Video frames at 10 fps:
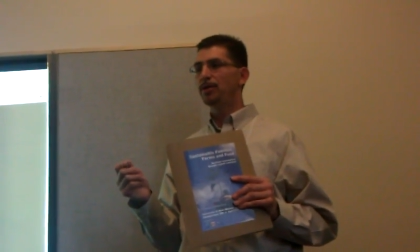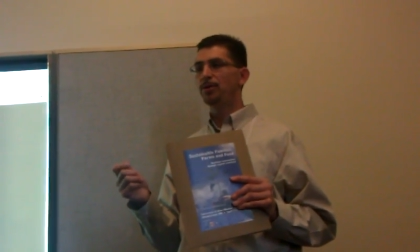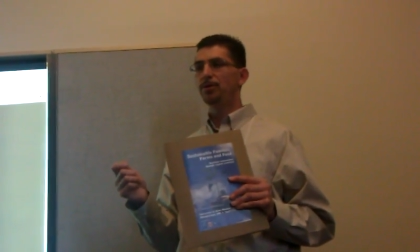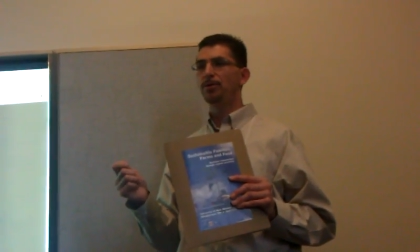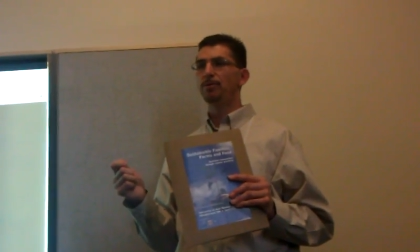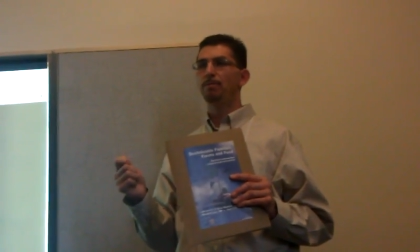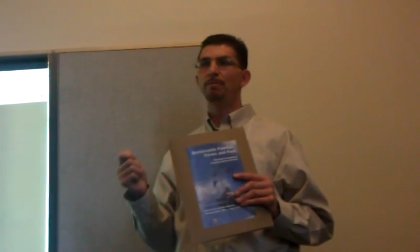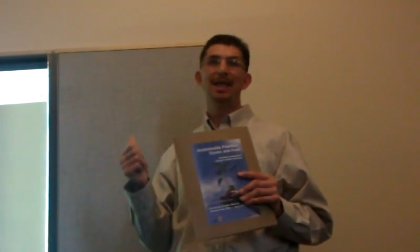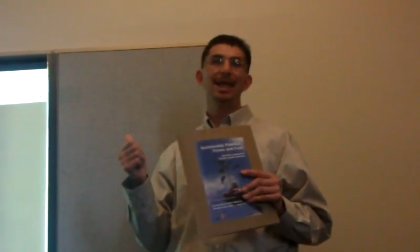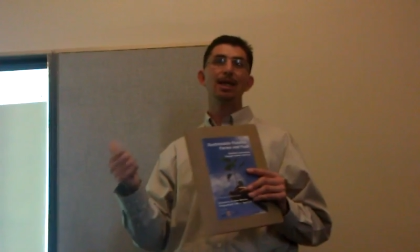to
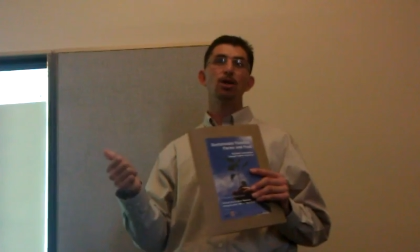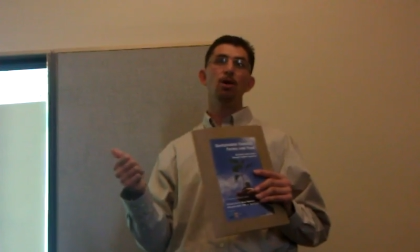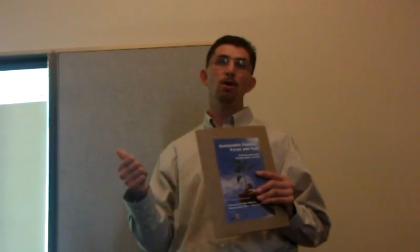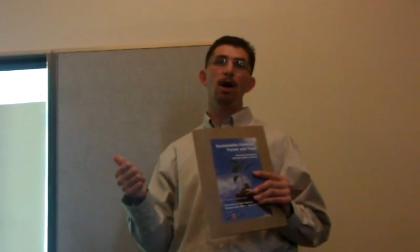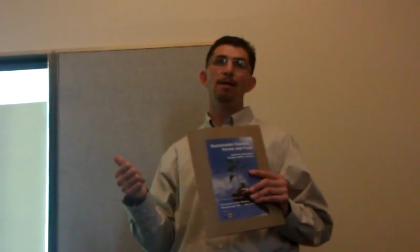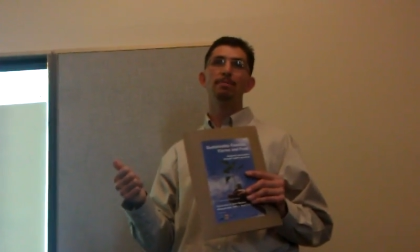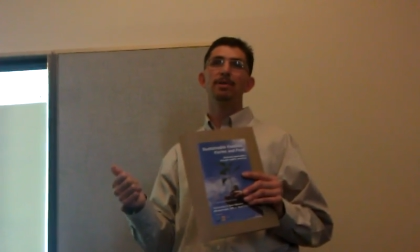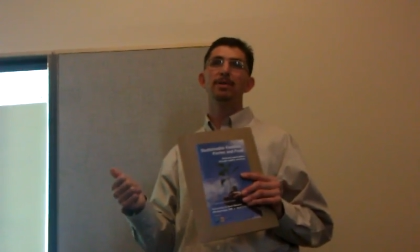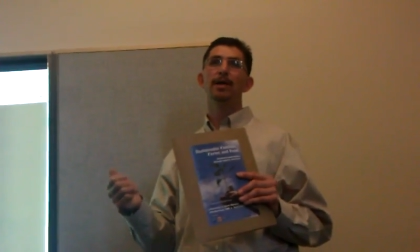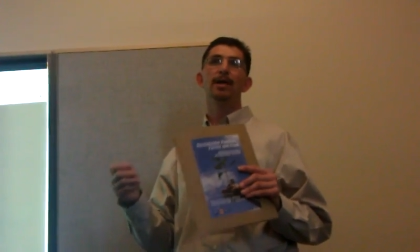begin
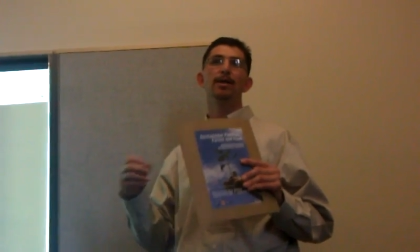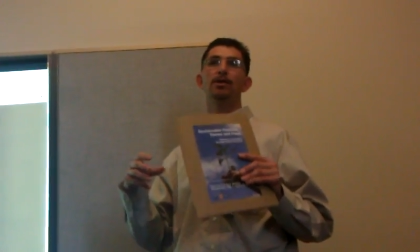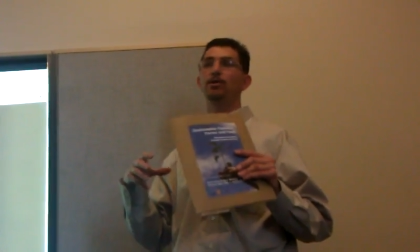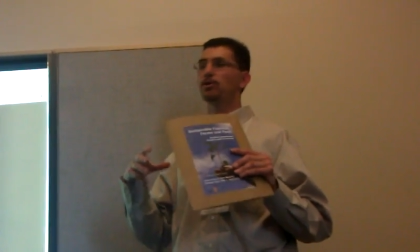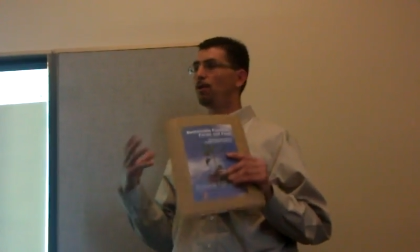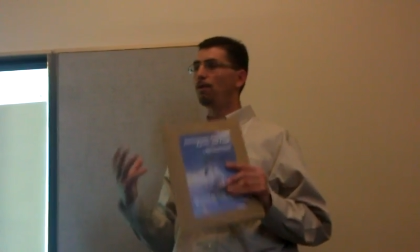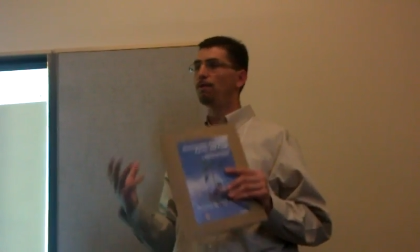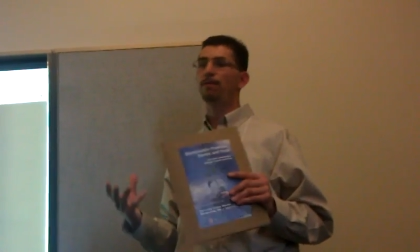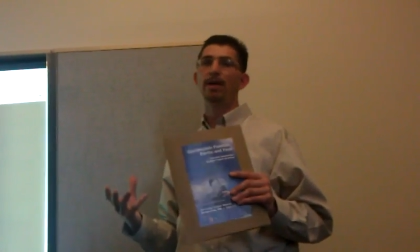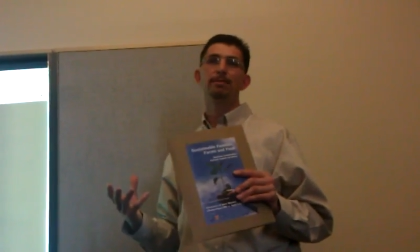co-ops. Uh, there's coal
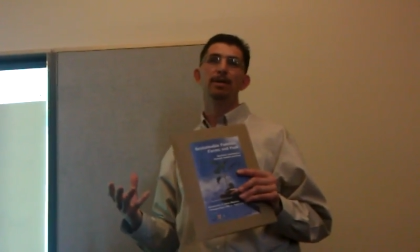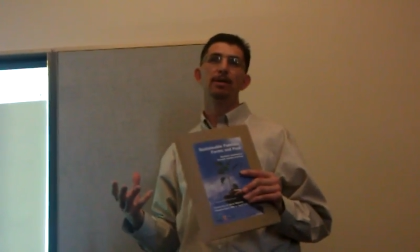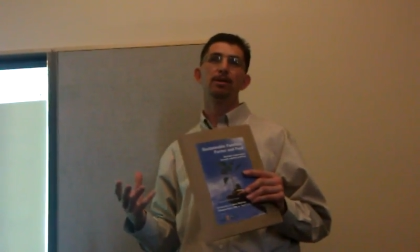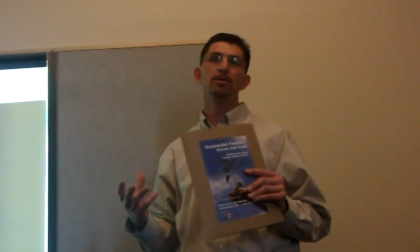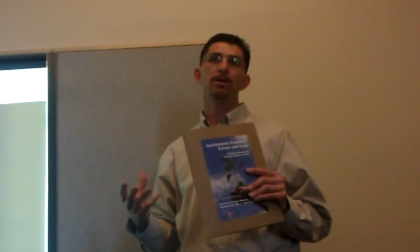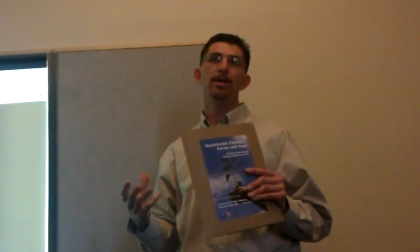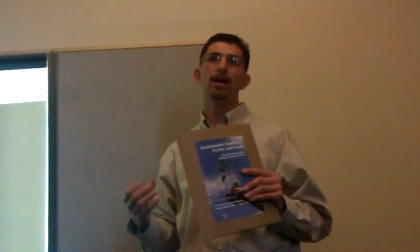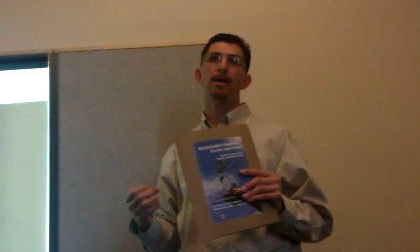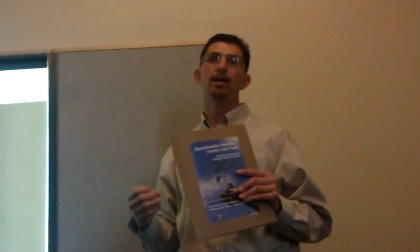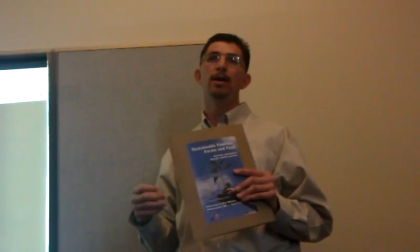frames that are going
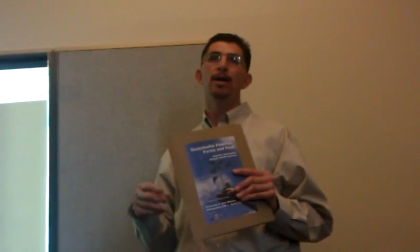on.